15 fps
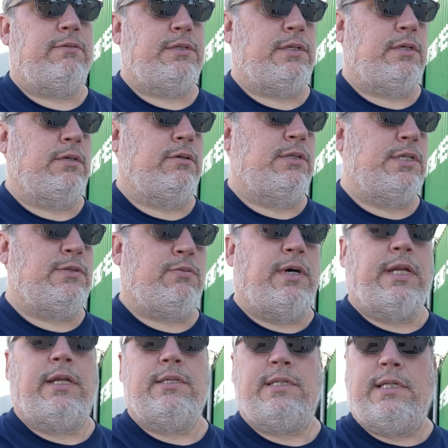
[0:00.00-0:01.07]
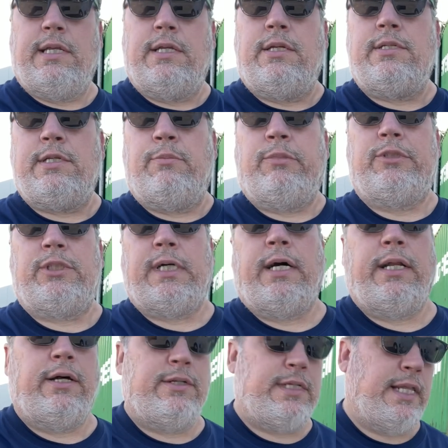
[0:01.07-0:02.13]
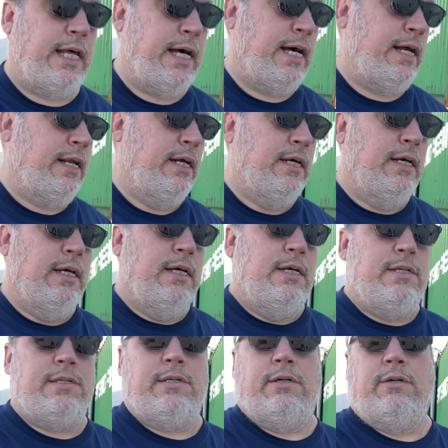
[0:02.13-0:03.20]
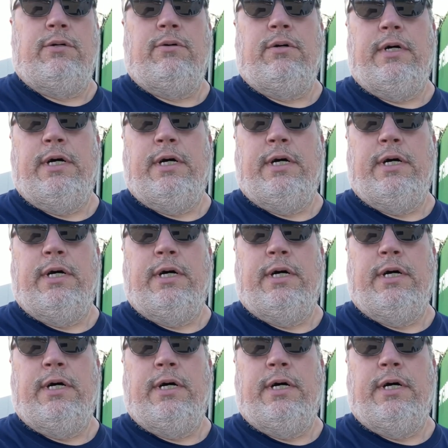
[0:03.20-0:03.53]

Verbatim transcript: So just wanted to send a simple shout out to that. So.